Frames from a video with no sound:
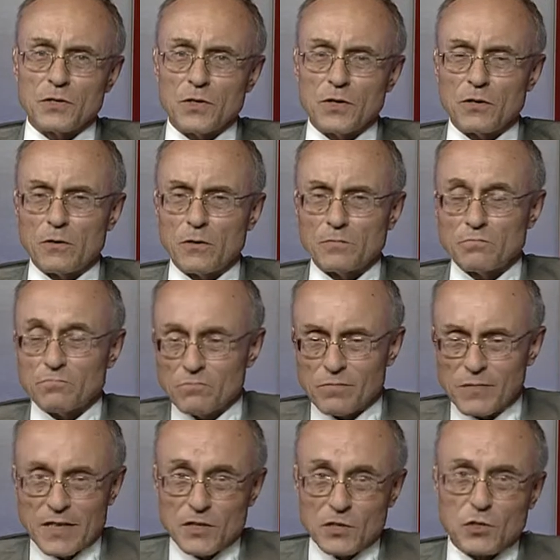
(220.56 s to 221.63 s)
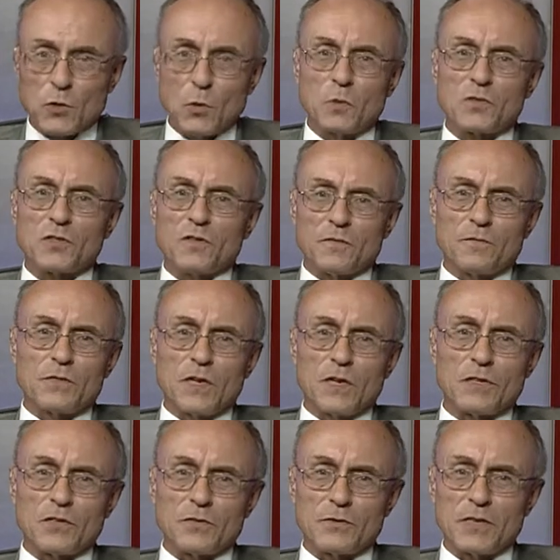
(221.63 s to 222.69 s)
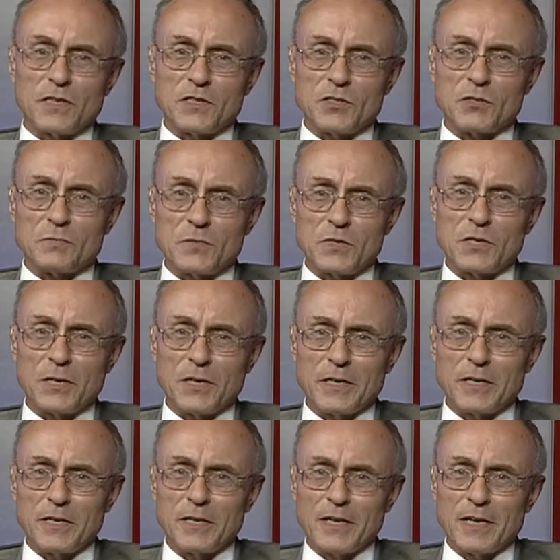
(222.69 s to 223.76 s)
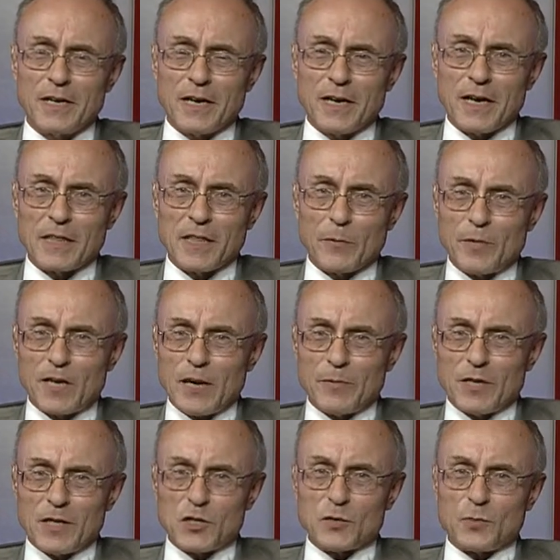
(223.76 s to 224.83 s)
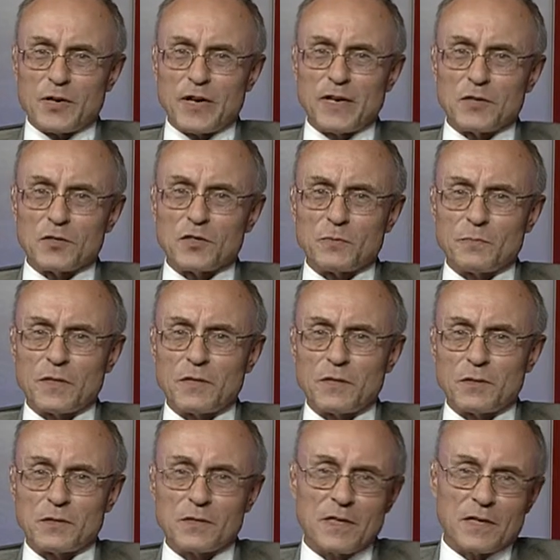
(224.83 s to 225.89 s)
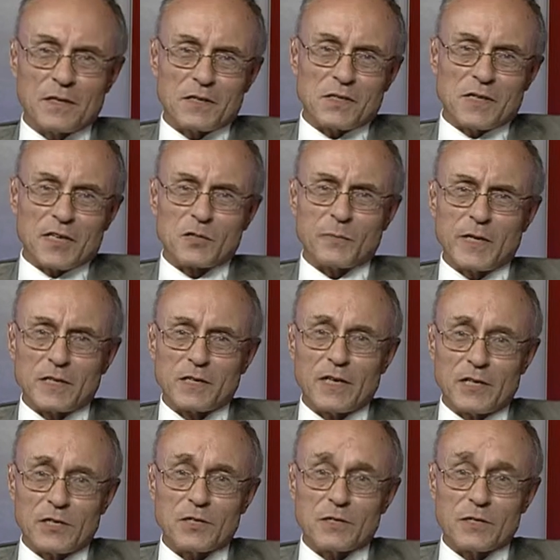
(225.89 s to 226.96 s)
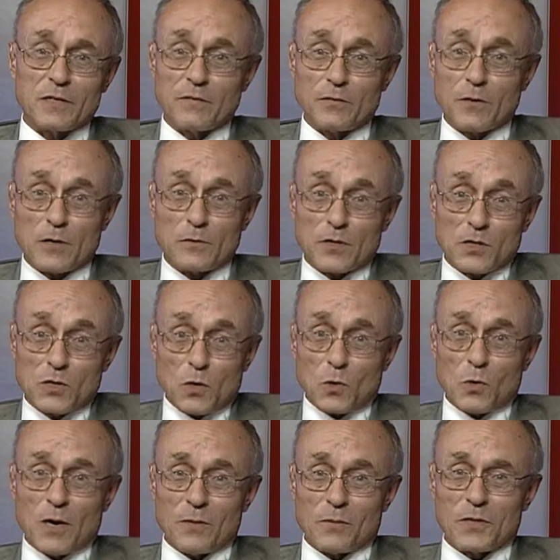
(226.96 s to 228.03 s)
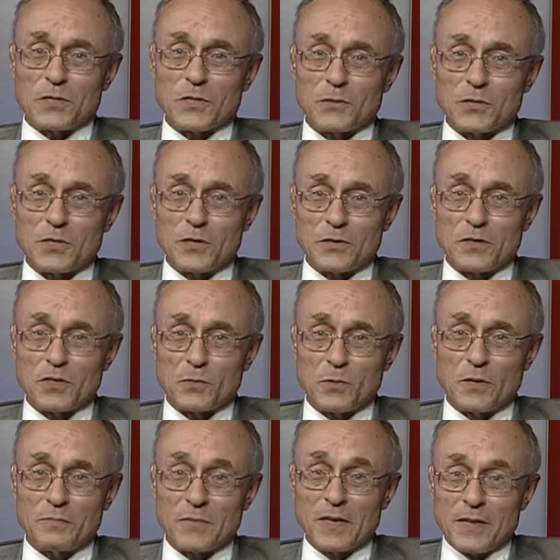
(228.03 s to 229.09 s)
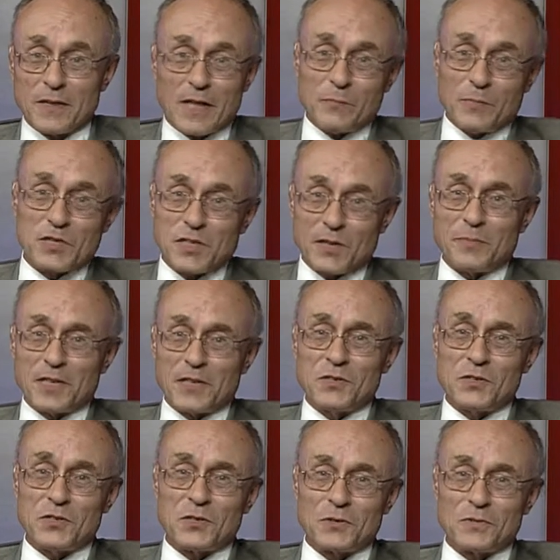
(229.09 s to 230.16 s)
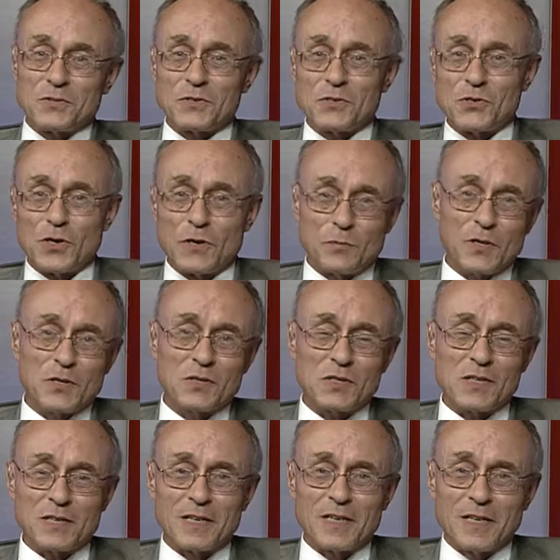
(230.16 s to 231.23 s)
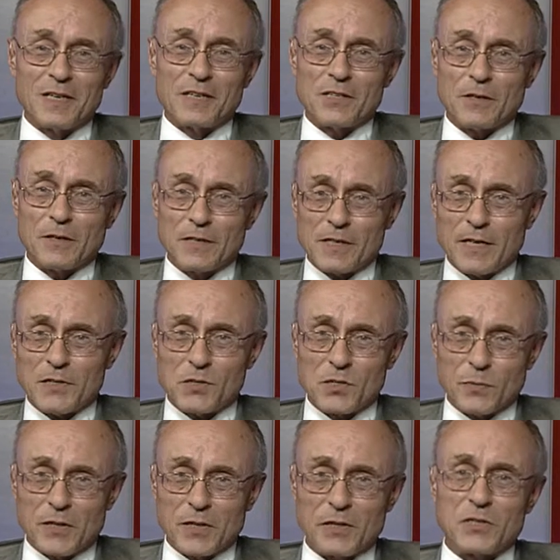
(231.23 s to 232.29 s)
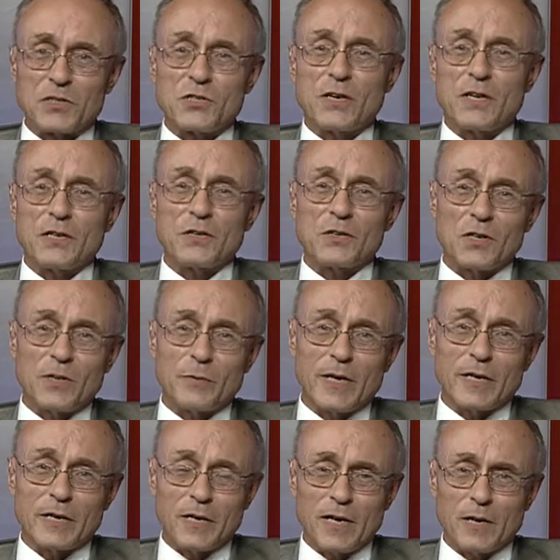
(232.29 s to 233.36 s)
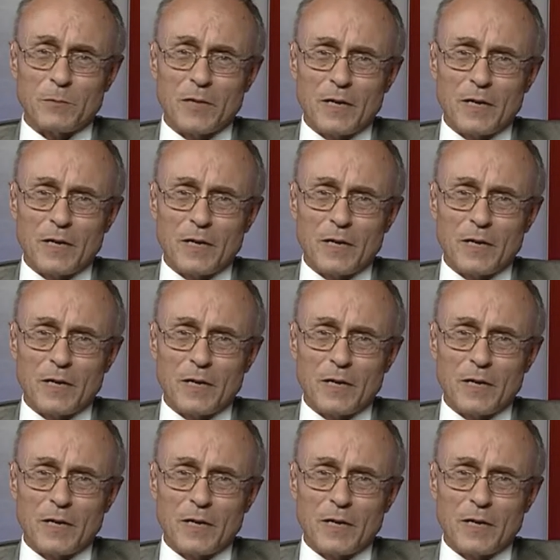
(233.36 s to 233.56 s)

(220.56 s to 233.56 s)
dollar on these sorts of data reads from China, and they're becoming less pronounced because now there's an expectation that if growth is not quite what the authorities want, they'll be stepping in soon to try and boost it. Mm. So that tends to bring the Australian dollar back up.